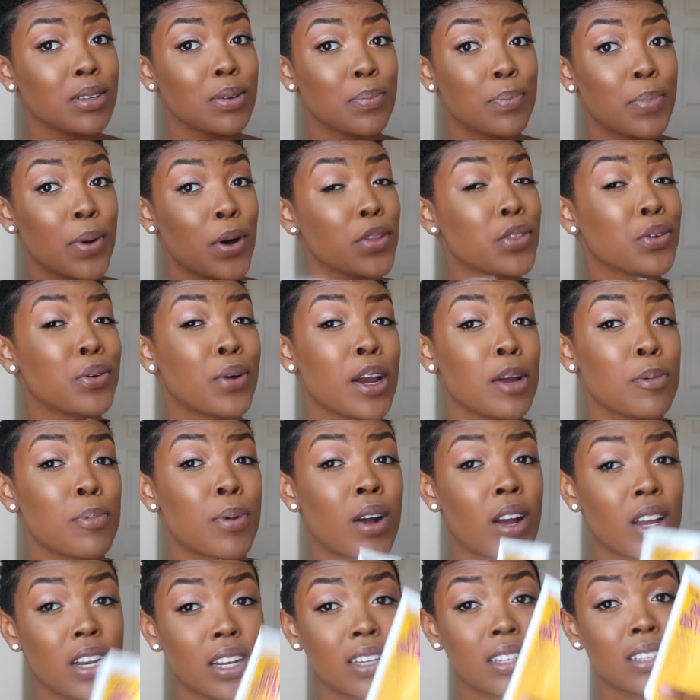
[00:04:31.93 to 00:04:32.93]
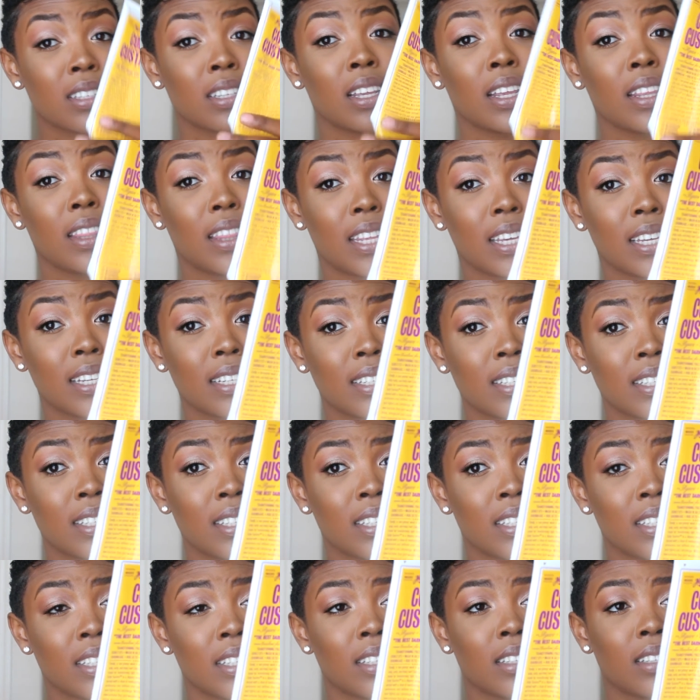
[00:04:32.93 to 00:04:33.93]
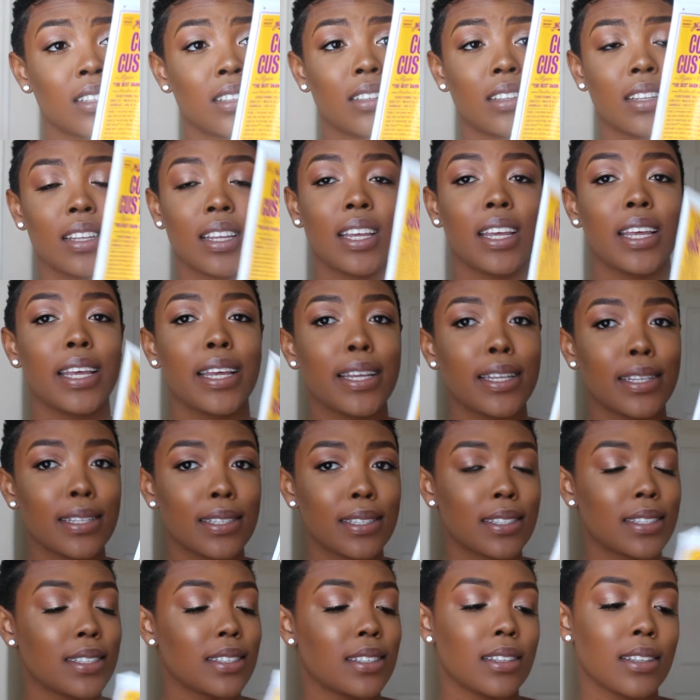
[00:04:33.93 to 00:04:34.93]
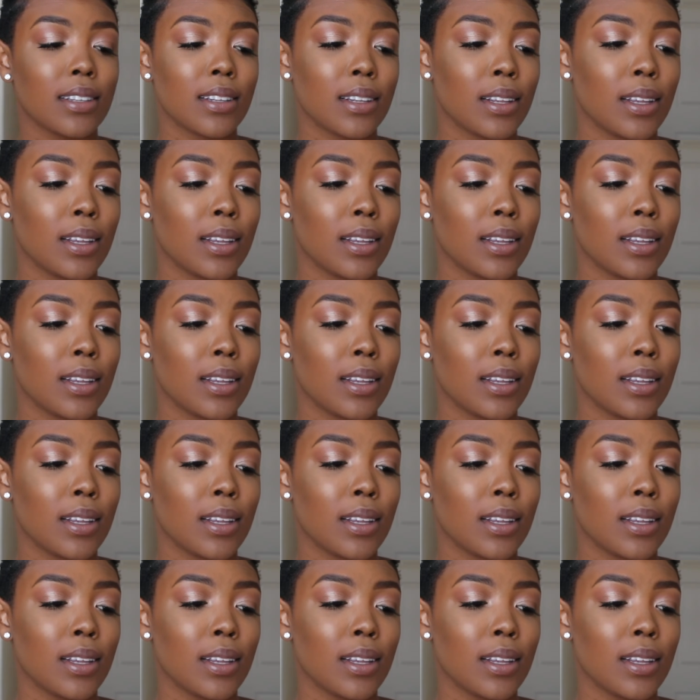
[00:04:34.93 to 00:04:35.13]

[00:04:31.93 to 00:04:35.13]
Both great products. This is,